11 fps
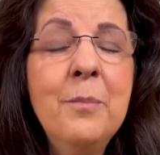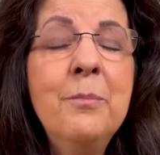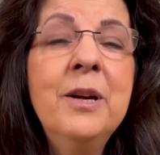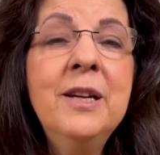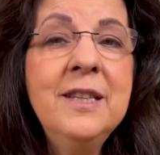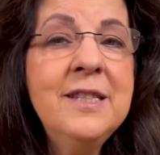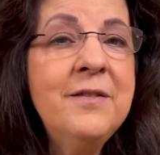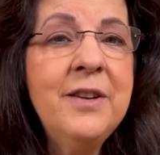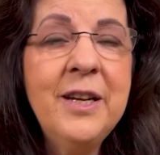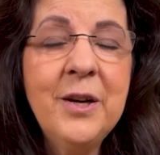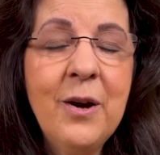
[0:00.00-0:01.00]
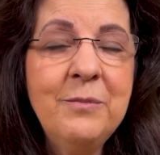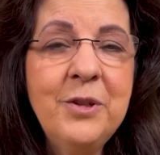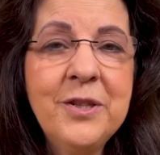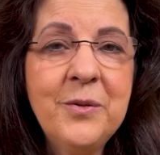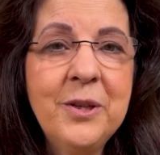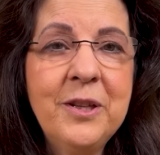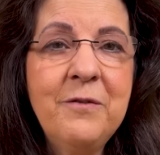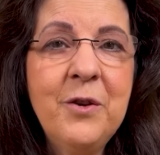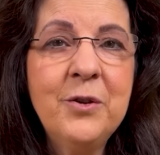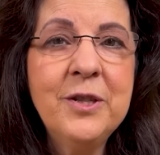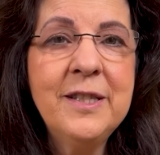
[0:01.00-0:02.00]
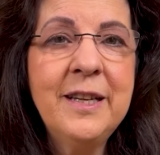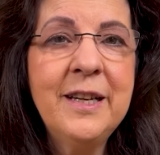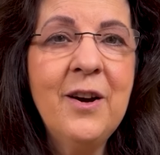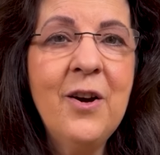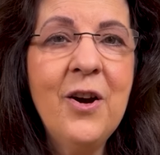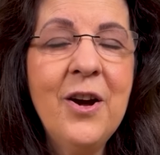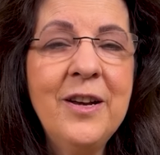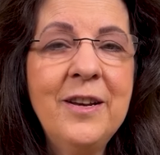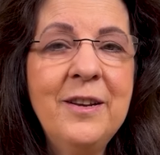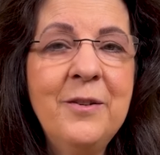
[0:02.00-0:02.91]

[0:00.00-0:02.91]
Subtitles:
But in this video, I'm just really focusing on